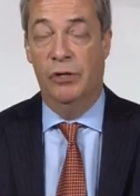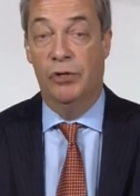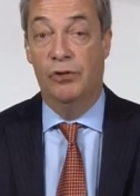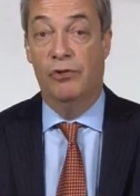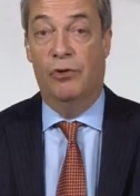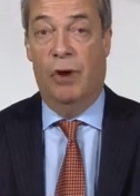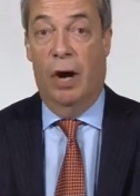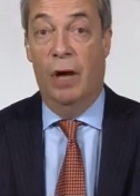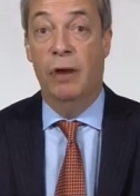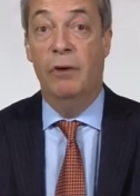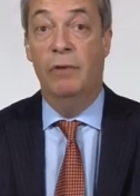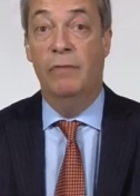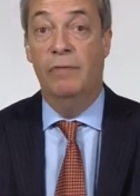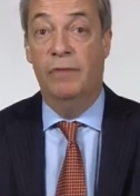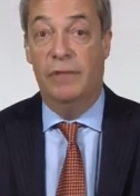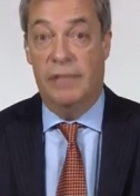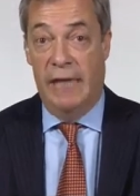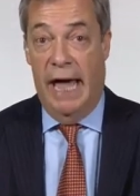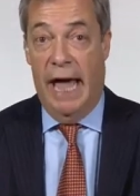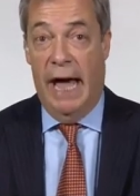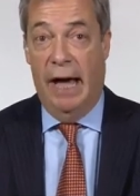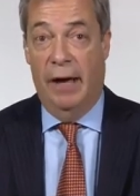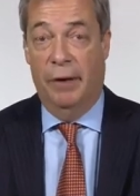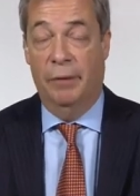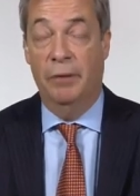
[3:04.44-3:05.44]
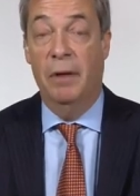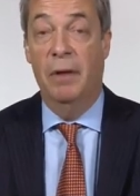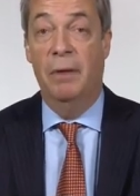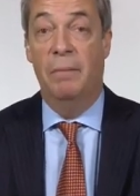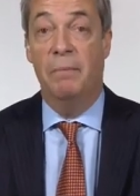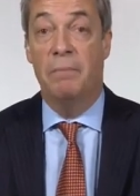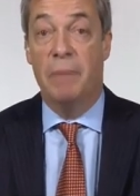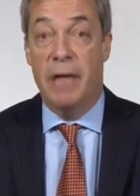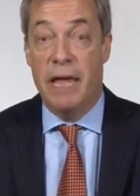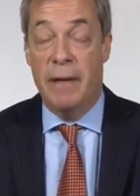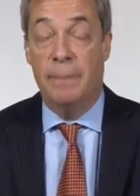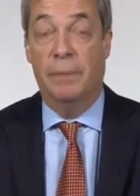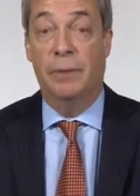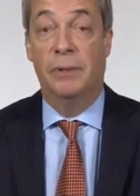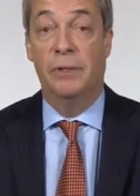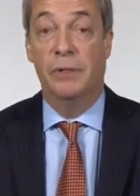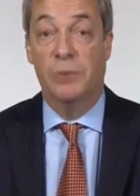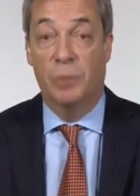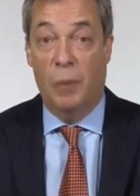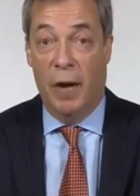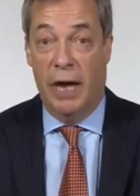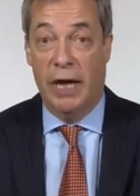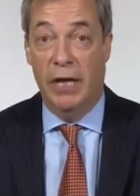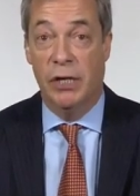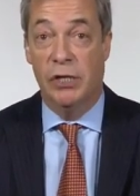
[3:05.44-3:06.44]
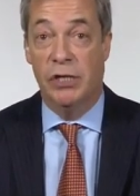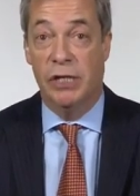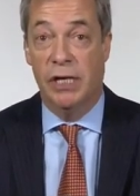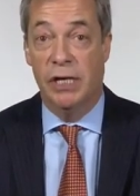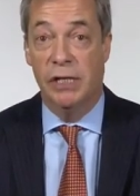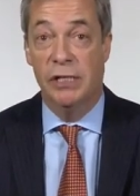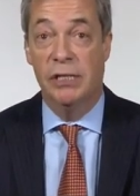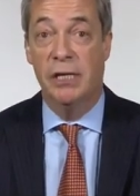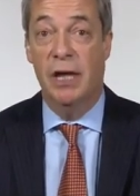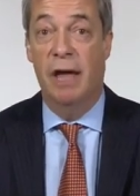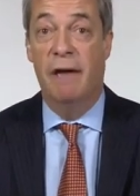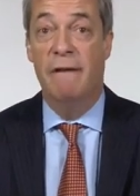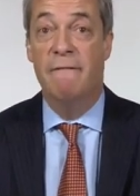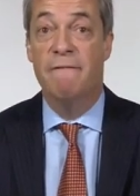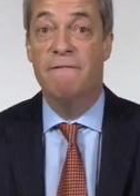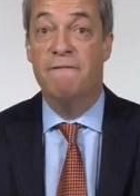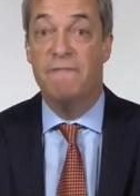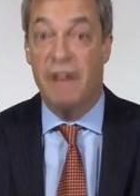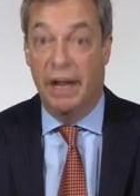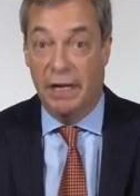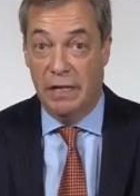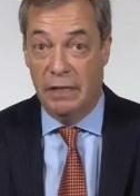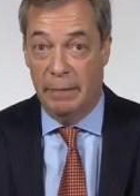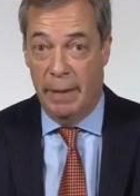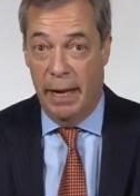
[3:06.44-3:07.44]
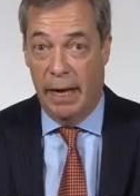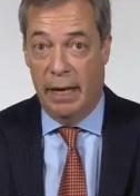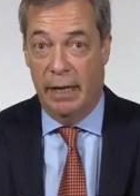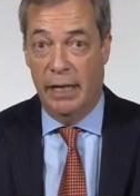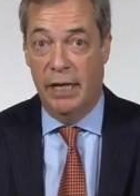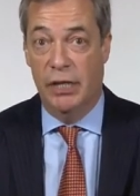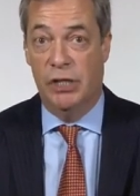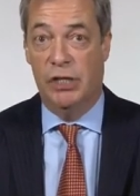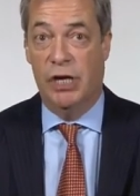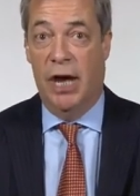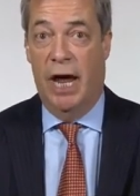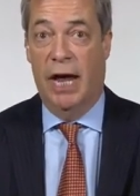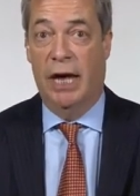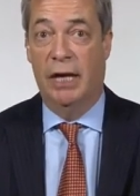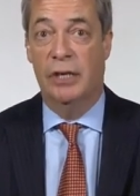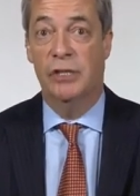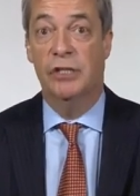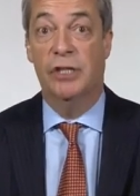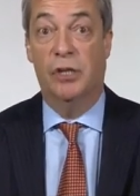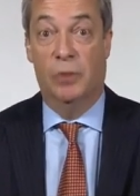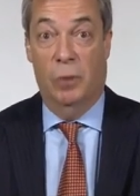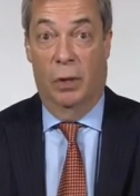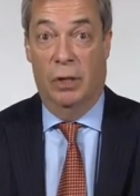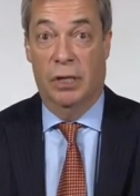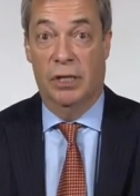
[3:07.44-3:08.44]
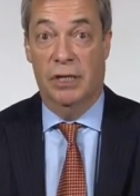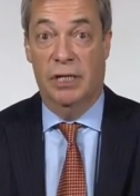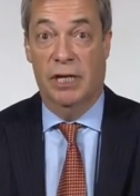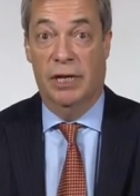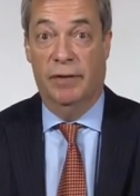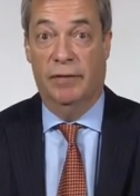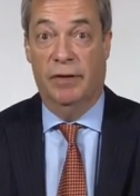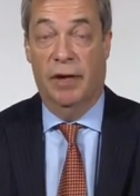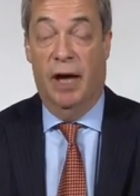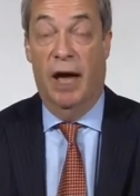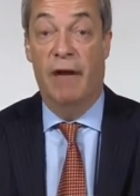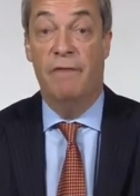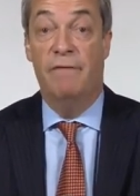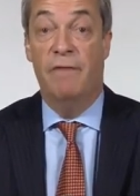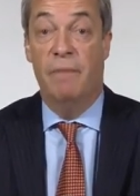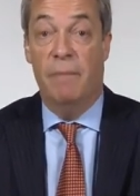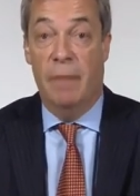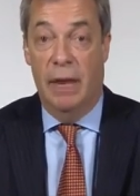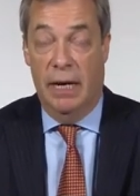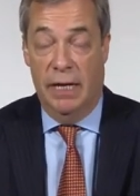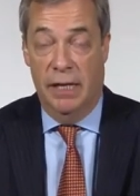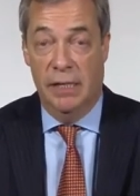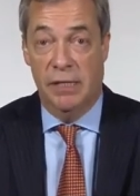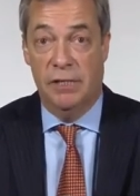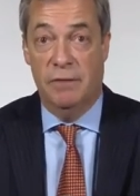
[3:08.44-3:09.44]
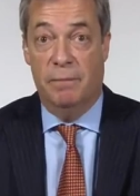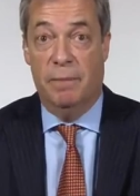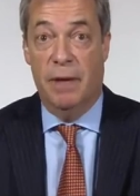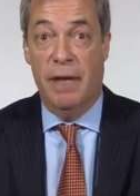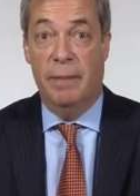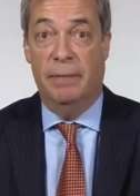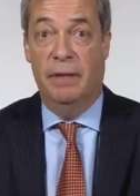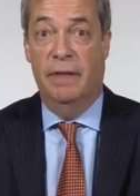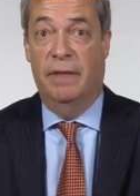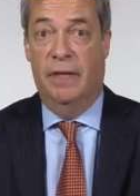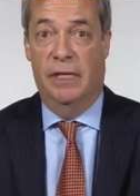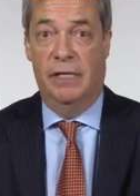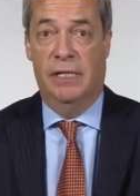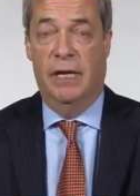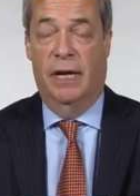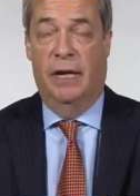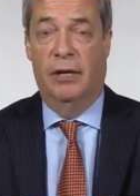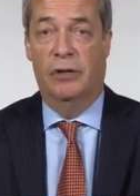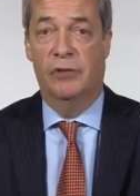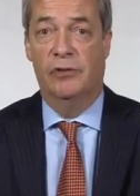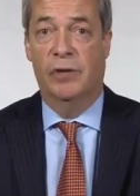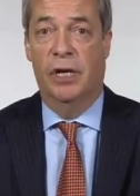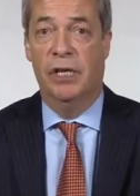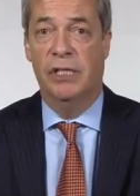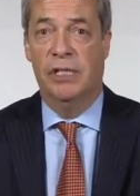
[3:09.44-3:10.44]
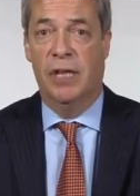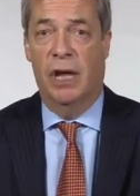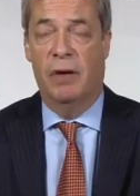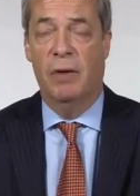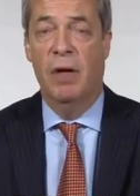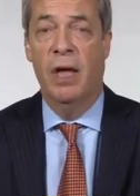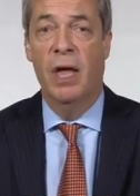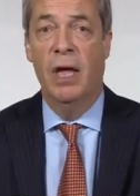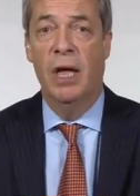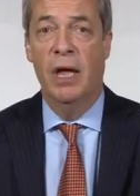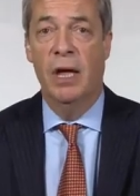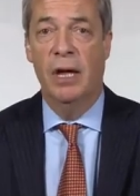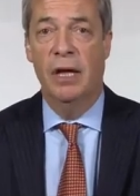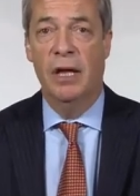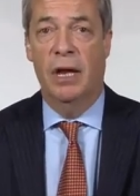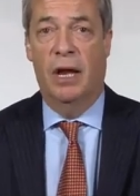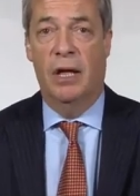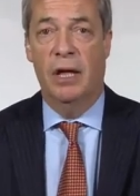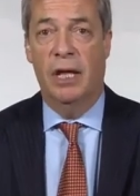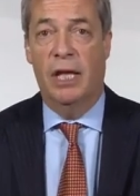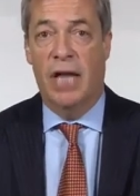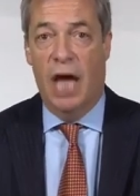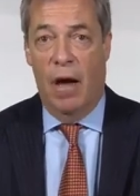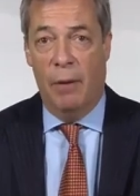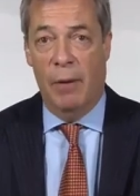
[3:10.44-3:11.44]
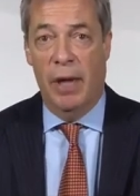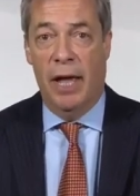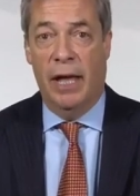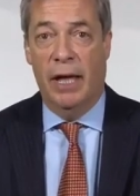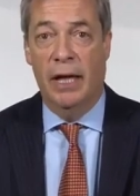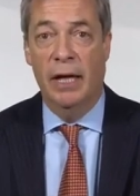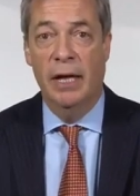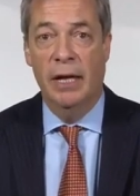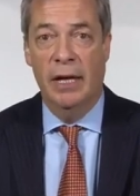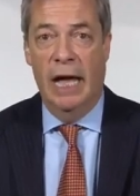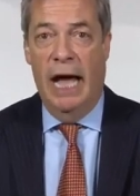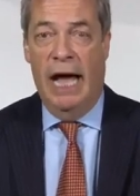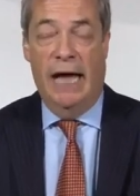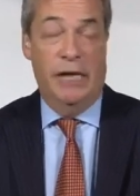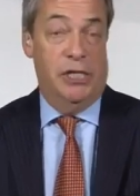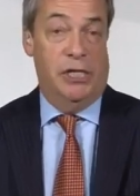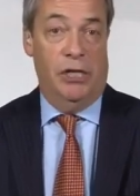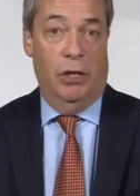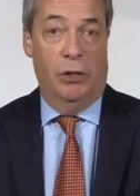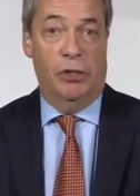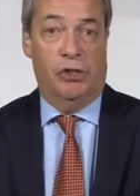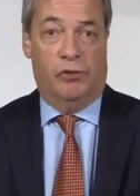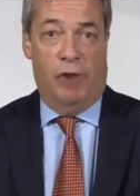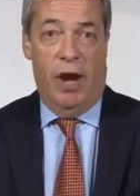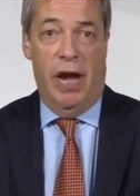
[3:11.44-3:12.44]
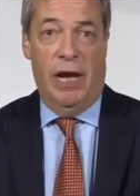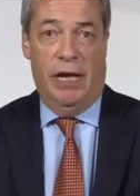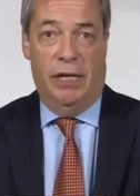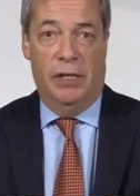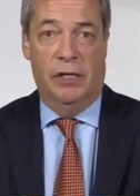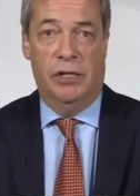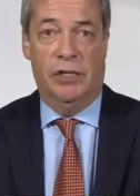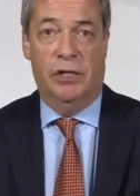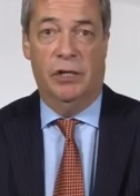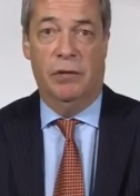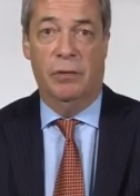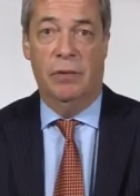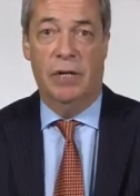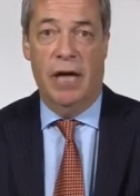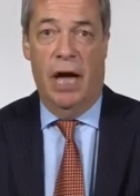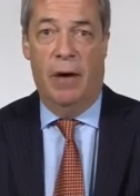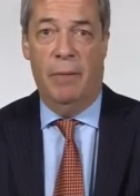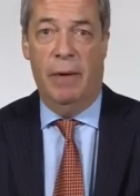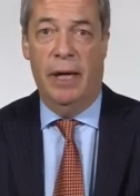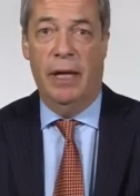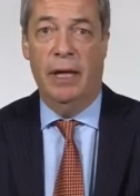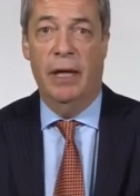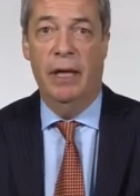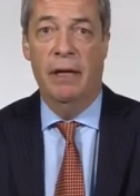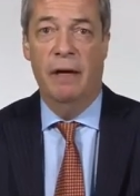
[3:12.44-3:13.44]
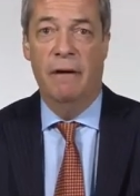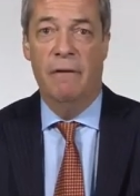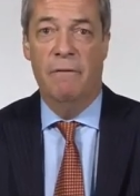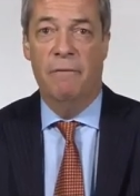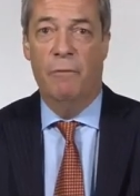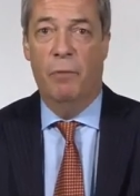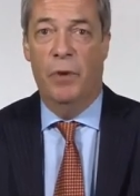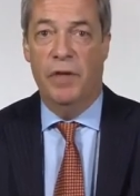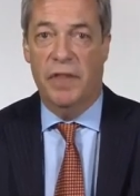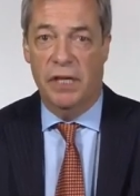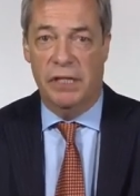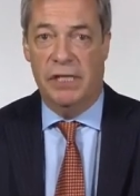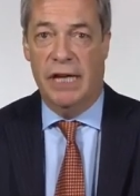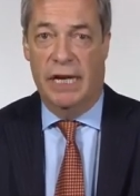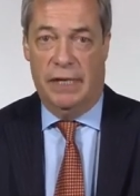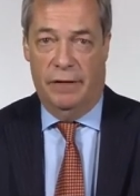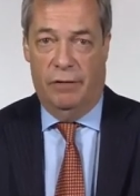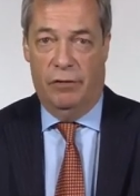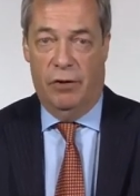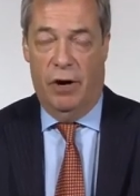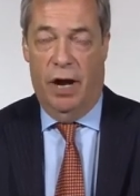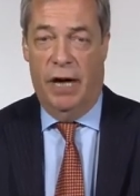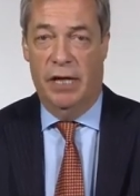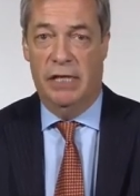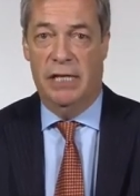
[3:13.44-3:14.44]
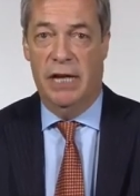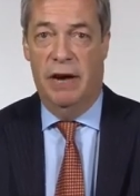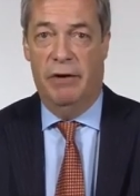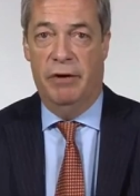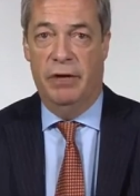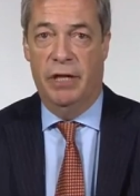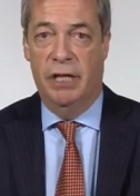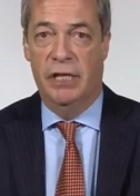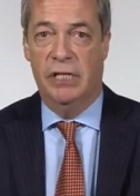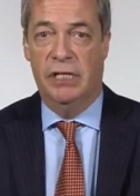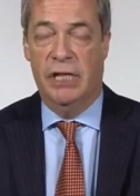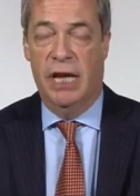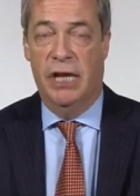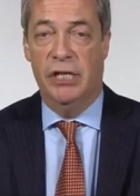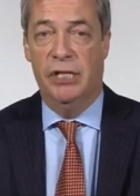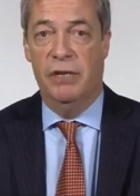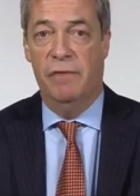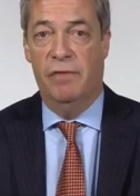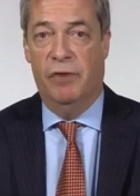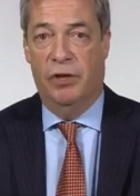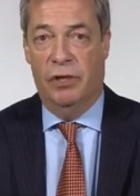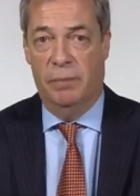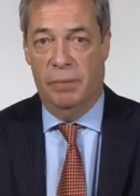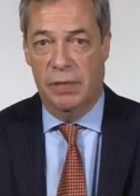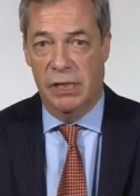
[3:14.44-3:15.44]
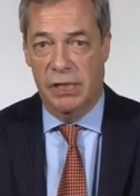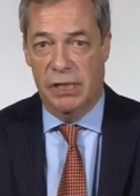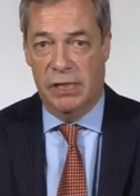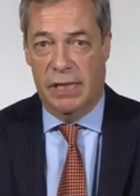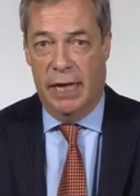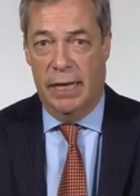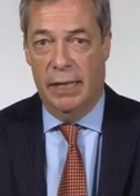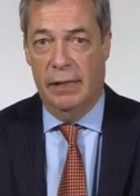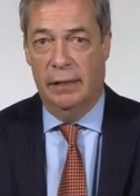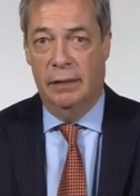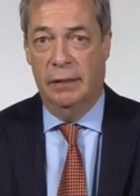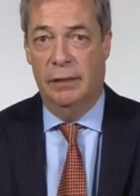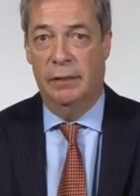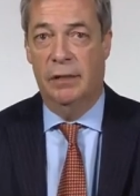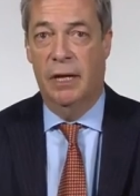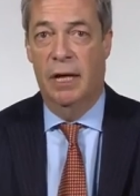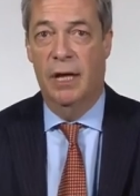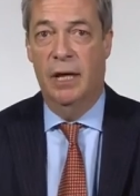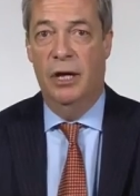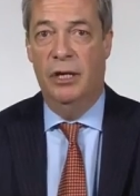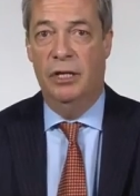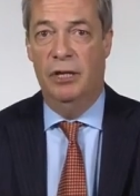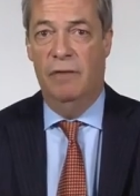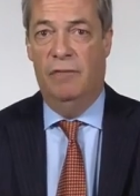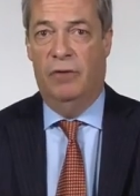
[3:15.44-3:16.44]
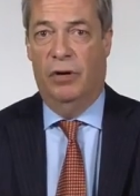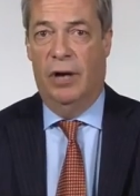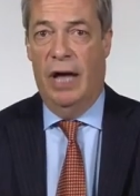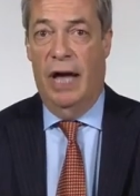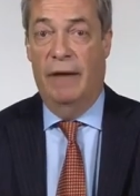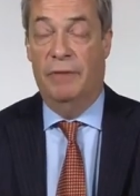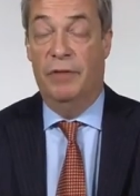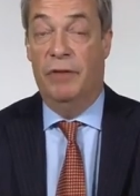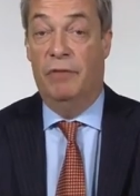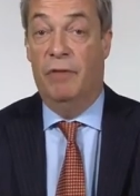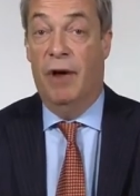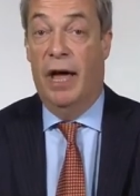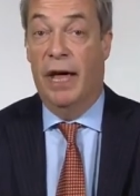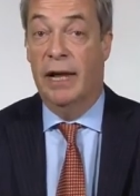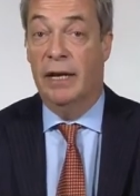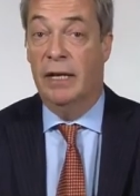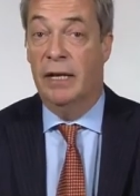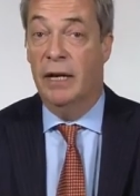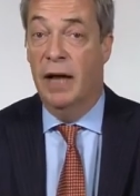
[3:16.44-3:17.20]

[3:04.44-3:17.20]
drove down people's wages, fundamentally changed the quality of life for millions of people in this country. So, going, as the Australians do, going with a set of criteria that says you've got to be skilled, you've got to have the right